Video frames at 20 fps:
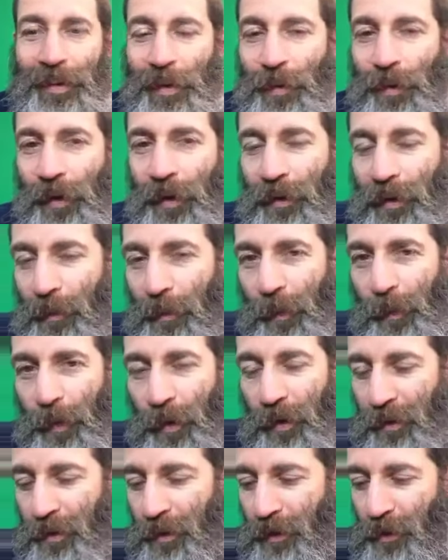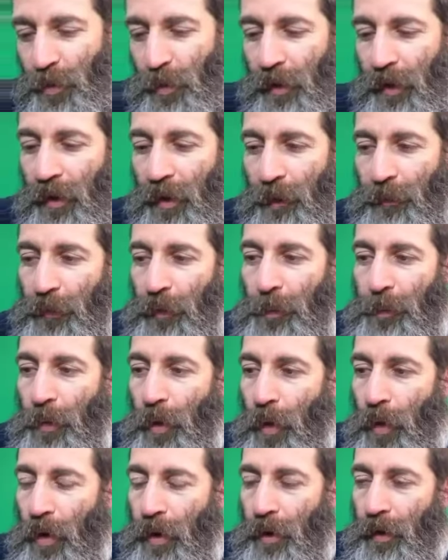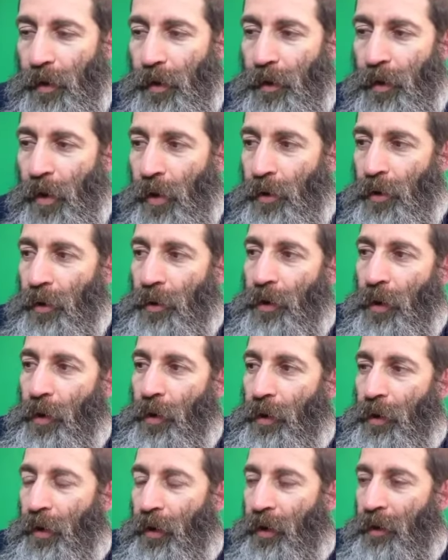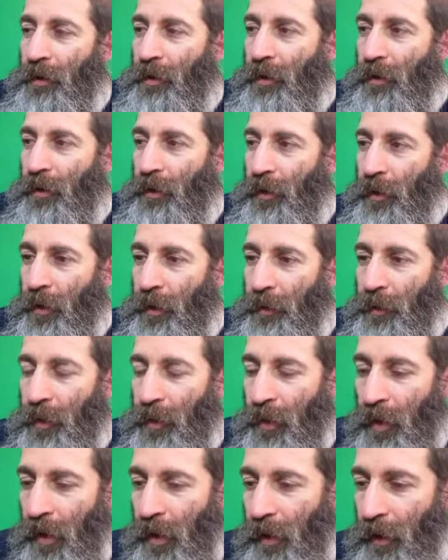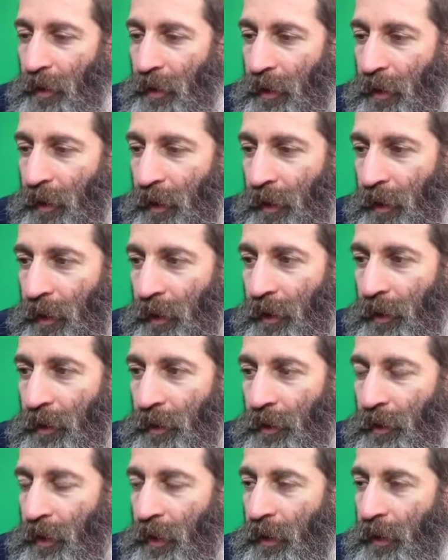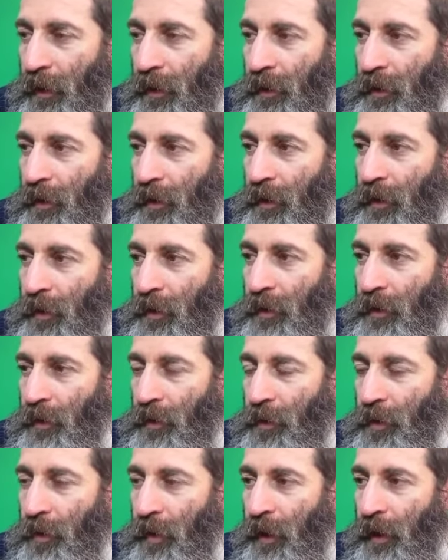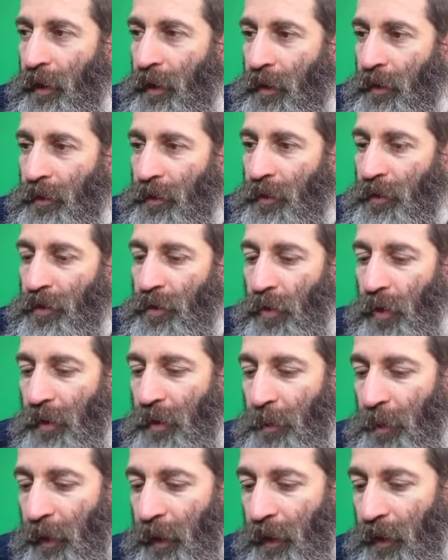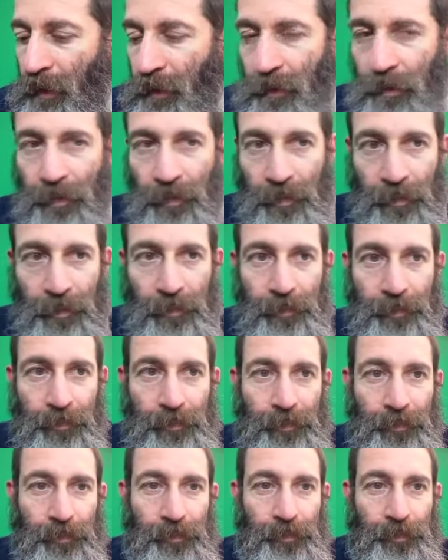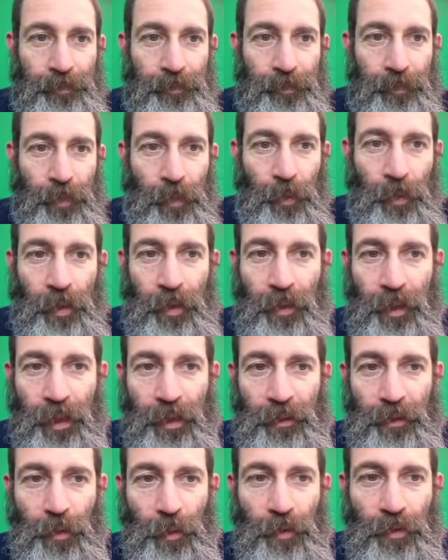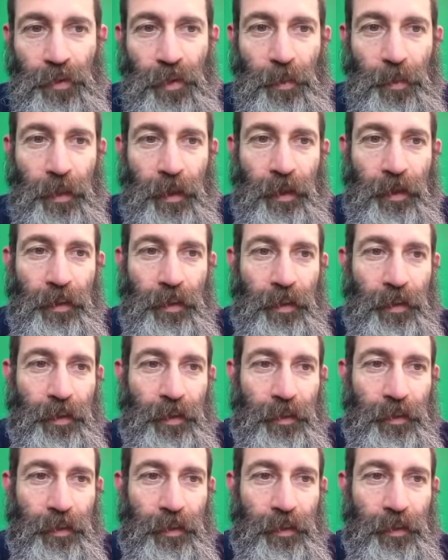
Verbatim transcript: Well, let me put it this way: if you pour Coca-Cola on your the hood of your car, it'll uh, it'll create it'll destroy the paint. What do you think it's doing to your body?